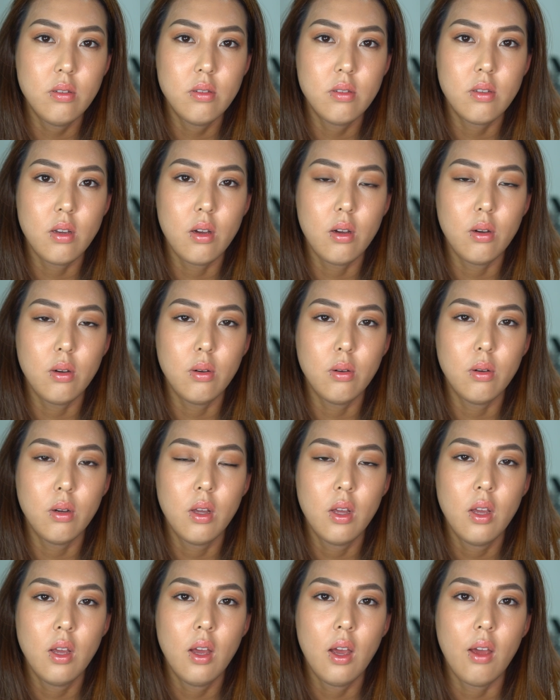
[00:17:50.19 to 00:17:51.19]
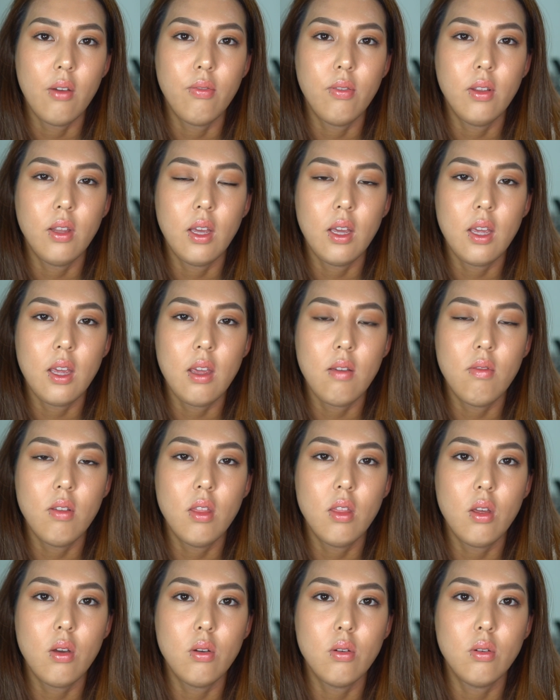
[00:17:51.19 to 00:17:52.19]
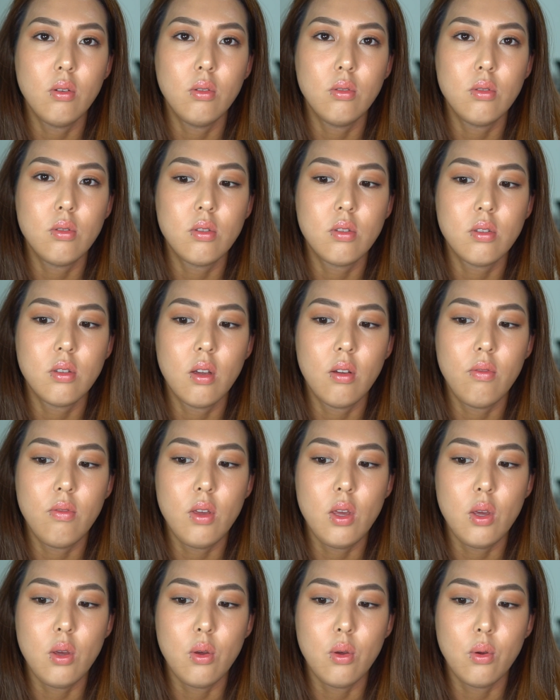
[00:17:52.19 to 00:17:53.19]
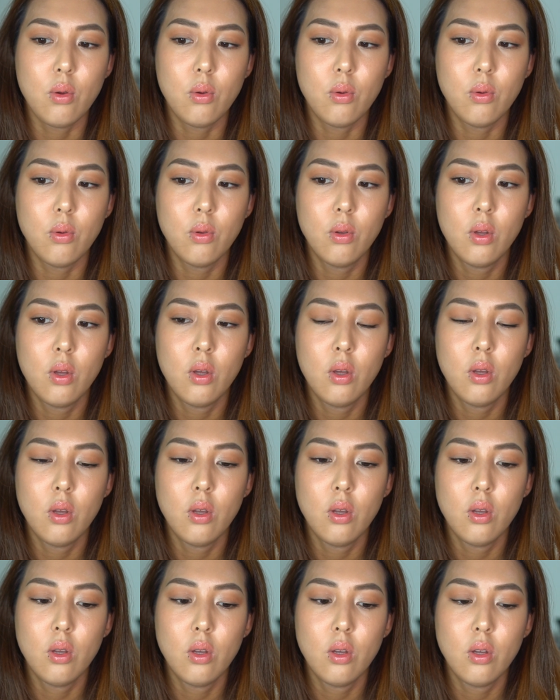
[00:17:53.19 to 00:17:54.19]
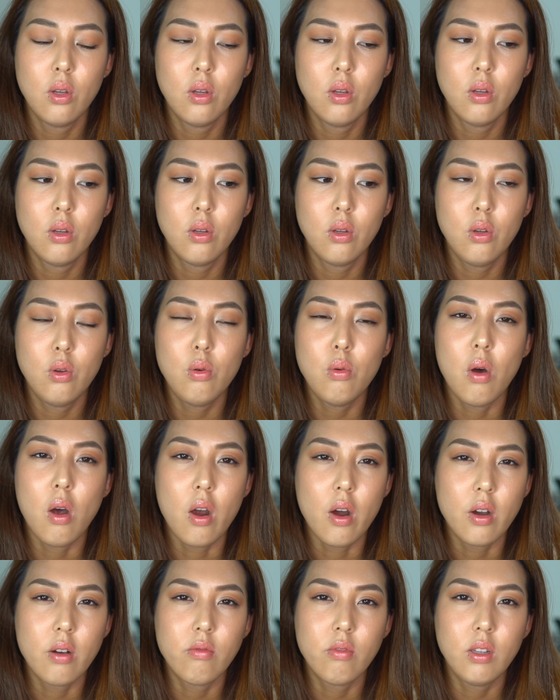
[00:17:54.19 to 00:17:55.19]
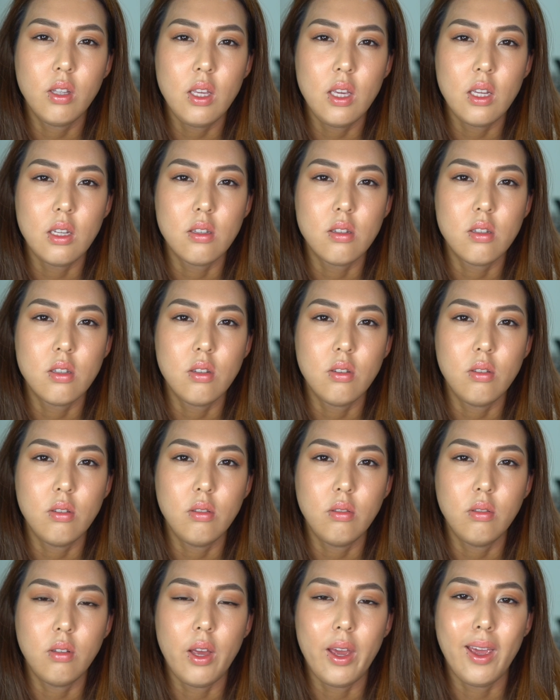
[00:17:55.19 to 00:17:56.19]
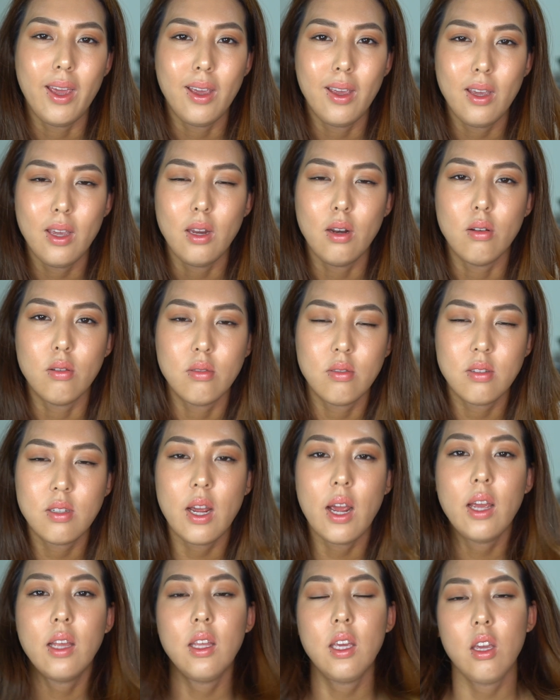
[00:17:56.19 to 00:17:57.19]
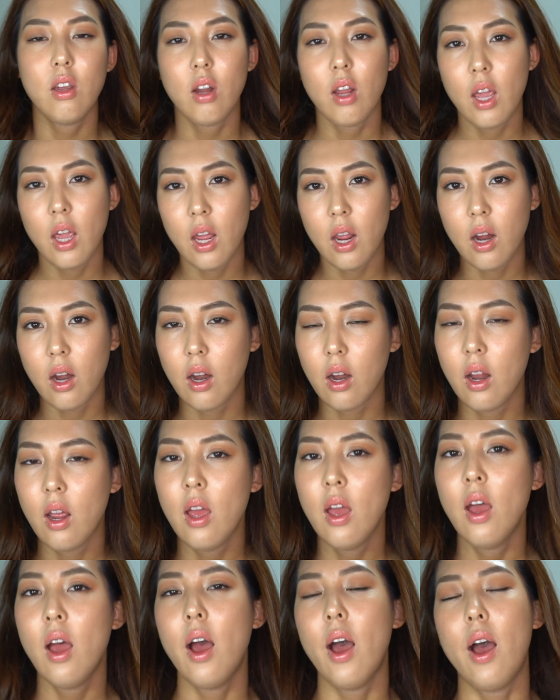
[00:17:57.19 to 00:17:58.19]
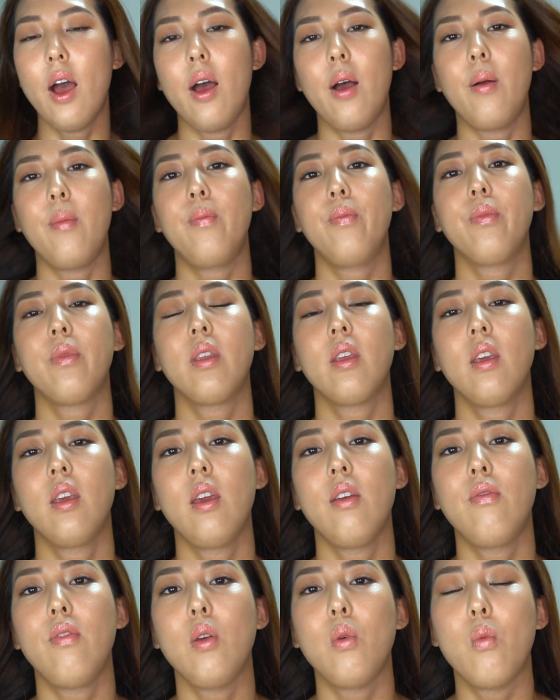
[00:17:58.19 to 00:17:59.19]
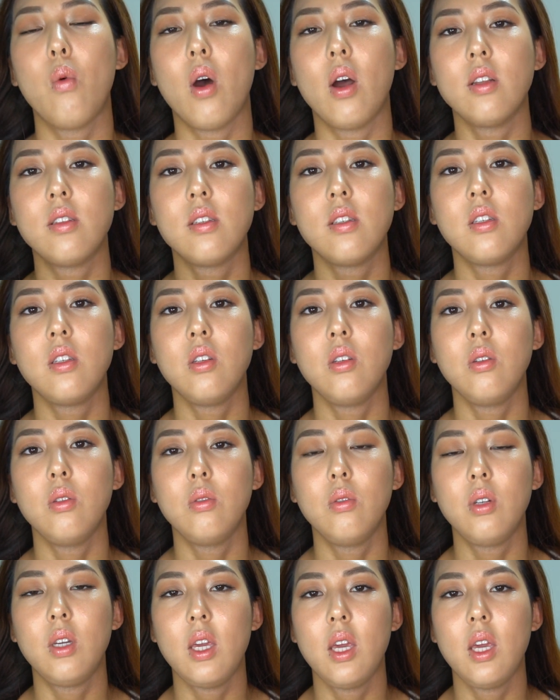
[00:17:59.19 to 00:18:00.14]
So I feel like even those of you who aren't really into like, you know, styling your hair, if you want to